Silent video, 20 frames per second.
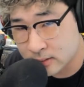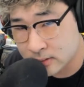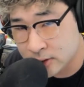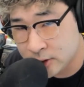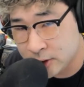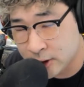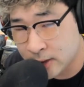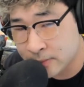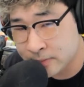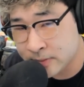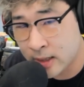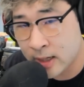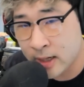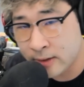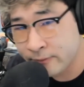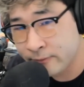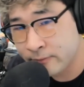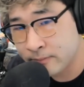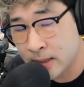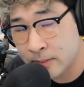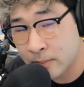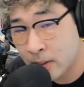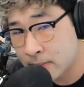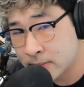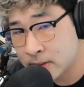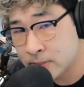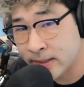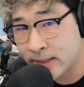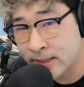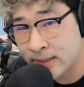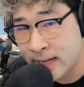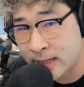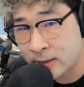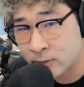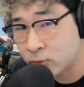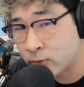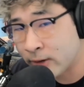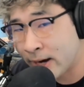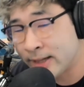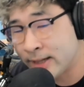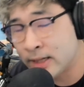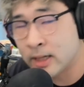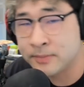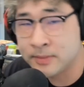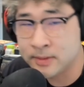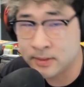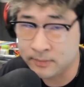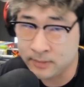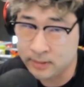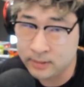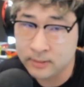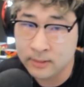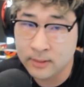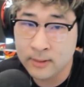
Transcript: jumped off my mom's bed and ran up to me.